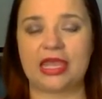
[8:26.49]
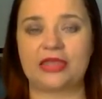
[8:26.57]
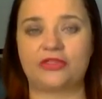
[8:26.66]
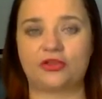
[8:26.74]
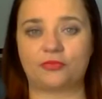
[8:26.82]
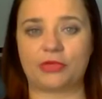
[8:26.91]

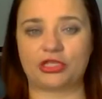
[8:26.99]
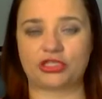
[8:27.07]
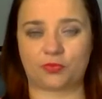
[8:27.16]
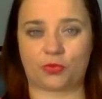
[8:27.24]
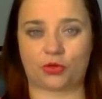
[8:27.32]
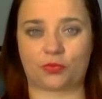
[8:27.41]
and they're much
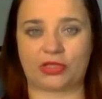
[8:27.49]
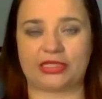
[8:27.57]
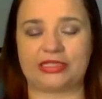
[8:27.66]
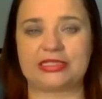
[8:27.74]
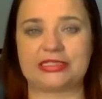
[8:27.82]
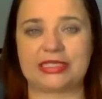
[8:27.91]
more
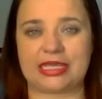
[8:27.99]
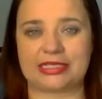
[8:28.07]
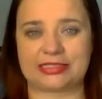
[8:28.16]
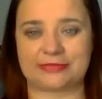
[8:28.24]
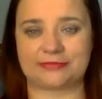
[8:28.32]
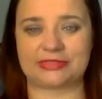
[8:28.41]
willing to take
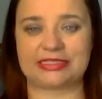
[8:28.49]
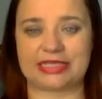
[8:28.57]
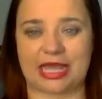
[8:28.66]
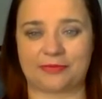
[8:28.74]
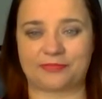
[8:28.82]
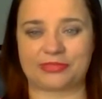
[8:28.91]
some
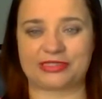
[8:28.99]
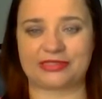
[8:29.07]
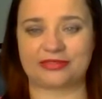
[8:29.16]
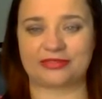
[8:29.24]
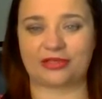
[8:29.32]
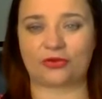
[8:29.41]

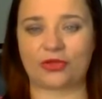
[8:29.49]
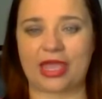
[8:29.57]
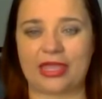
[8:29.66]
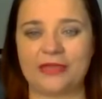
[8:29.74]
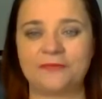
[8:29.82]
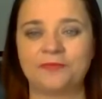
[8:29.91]
steps,
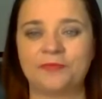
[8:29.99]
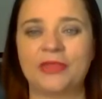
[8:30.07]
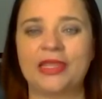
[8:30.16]
okay?